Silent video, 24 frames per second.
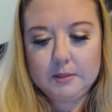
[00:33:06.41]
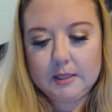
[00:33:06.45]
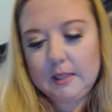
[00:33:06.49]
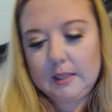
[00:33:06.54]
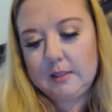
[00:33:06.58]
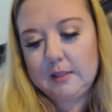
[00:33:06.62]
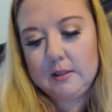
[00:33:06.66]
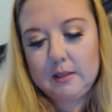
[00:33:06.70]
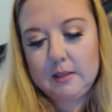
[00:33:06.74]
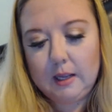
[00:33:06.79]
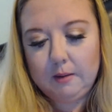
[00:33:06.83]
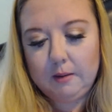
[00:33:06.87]

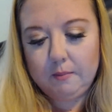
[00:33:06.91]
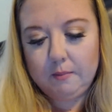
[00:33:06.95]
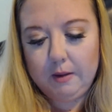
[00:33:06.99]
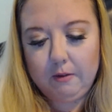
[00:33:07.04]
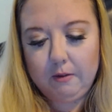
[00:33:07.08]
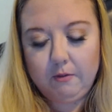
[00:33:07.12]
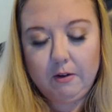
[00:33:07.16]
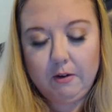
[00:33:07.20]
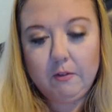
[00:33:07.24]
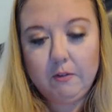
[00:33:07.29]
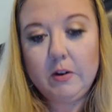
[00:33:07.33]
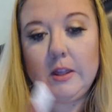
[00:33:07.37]
That's like my
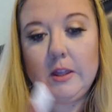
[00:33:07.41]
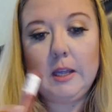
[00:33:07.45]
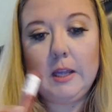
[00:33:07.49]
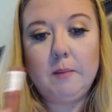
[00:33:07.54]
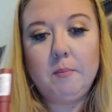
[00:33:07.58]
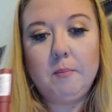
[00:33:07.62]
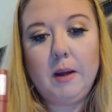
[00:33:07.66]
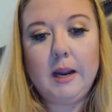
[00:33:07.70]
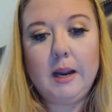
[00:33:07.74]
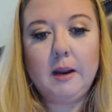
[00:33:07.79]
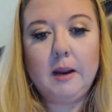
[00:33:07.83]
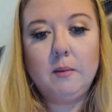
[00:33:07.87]
favorite thing.
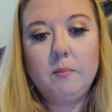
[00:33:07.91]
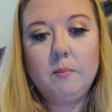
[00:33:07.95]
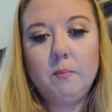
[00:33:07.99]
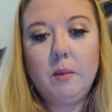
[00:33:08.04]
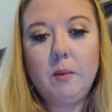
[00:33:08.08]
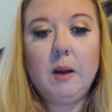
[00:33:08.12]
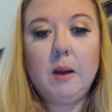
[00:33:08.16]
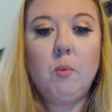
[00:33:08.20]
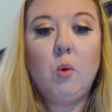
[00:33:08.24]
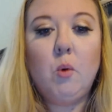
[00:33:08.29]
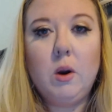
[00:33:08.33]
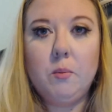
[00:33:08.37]
My
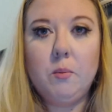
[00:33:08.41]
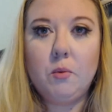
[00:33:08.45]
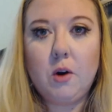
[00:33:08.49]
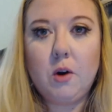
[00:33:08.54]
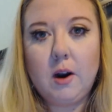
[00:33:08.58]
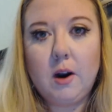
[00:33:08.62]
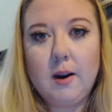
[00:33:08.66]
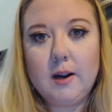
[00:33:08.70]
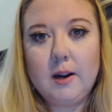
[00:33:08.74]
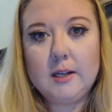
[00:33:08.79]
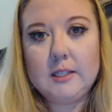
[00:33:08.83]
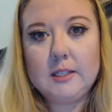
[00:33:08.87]
one
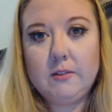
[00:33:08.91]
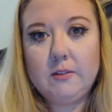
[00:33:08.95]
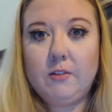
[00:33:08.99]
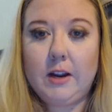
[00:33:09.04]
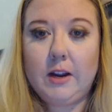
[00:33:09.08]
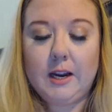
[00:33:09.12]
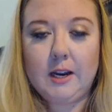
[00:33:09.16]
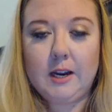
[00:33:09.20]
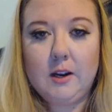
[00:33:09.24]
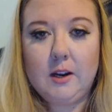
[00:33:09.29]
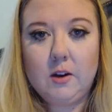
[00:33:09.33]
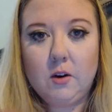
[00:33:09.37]
product, if
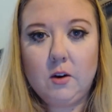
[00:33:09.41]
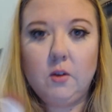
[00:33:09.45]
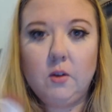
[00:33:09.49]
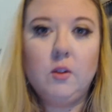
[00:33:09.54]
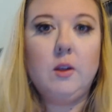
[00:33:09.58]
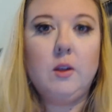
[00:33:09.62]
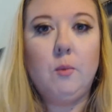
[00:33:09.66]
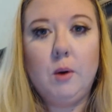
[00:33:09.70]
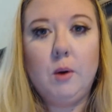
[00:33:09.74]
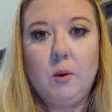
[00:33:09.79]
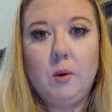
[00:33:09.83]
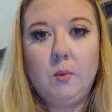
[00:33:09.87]
I could
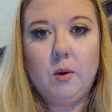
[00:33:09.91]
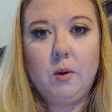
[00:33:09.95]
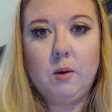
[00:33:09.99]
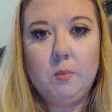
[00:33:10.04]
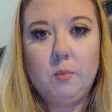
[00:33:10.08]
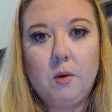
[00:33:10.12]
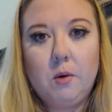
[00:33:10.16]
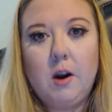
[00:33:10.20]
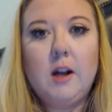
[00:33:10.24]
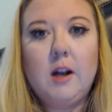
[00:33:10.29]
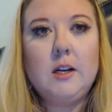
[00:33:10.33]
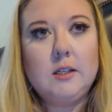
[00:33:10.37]
only wear one
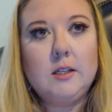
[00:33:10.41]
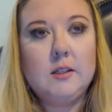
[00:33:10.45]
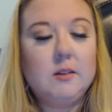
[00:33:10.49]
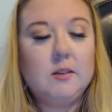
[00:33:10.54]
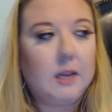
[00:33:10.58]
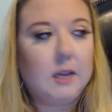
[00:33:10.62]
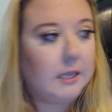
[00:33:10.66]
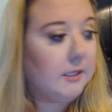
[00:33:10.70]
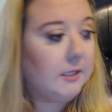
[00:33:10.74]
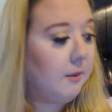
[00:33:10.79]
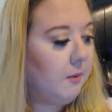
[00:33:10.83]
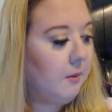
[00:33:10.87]
product,
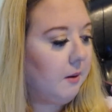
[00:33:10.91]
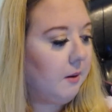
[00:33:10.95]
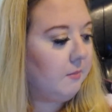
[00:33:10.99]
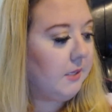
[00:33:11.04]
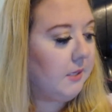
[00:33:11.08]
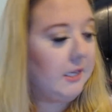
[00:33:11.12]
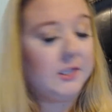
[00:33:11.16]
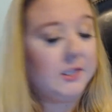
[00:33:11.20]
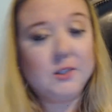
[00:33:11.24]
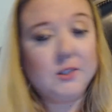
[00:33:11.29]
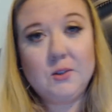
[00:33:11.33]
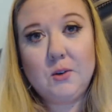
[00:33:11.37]
and sometimes
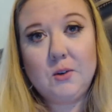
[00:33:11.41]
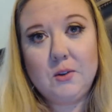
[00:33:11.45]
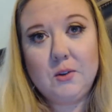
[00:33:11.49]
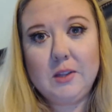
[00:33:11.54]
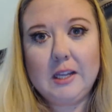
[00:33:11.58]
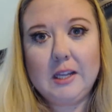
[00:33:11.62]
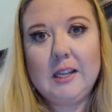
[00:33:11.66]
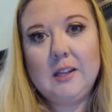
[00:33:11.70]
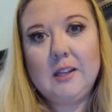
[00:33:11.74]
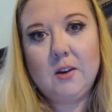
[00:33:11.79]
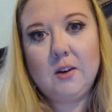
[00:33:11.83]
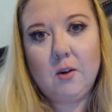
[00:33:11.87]
I do
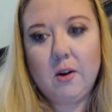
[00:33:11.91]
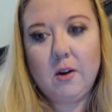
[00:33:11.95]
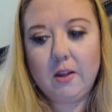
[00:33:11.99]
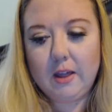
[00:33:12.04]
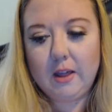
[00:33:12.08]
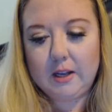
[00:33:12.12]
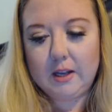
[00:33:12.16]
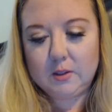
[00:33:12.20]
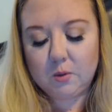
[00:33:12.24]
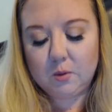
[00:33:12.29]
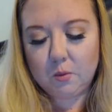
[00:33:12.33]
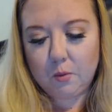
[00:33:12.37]
only go out of the
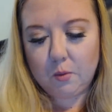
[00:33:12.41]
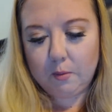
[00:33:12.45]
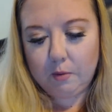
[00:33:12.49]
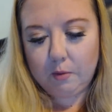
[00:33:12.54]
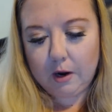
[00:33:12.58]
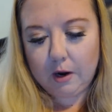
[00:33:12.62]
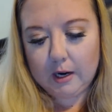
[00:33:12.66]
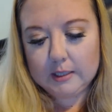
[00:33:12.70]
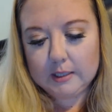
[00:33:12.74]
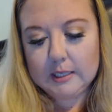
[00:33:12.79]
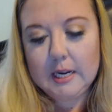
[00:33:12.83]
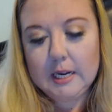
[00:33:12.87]
house with one
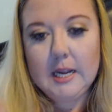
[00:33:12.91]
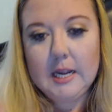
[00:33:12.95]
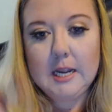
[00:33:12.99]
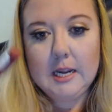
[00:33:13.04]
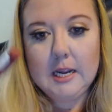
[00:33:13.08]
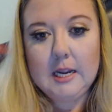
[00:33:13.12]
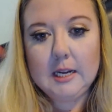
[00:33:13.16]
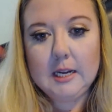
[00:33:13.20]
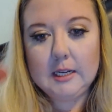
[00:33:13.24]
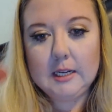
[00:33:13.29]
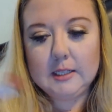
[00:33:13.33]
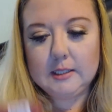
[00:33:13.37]
product,
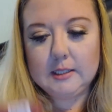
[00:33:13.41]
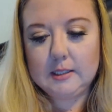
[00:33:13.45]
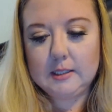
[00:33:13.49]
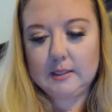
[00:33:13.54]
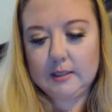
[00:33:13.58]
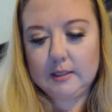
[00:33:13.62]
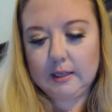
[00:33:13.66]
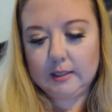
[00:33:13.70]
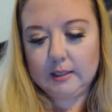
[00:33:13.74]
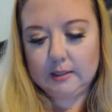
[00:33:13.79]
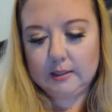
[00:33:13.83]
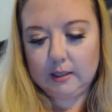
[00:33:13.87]

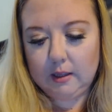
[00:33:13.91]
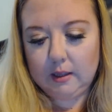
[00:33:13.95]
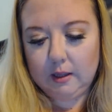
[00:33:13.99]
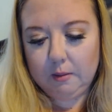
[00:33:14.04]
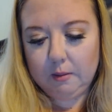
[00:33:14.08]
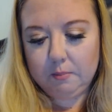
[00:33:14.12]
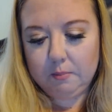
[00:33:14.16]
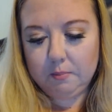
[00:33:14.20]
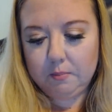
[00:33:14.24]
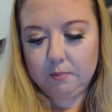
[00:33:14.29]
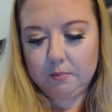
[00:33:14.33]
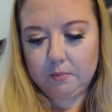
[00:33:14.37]
is a
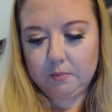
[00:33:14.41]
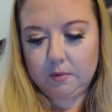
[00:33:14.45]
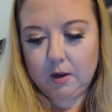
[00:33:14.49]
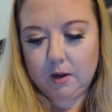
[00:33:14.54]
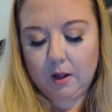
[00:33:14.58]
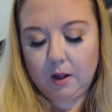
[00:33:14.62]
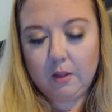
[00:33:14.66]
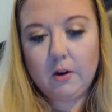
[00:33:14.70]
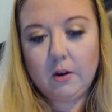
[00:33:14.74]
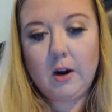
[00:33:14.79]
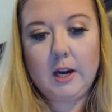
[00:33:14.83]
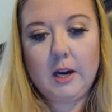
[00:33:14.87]
lip color.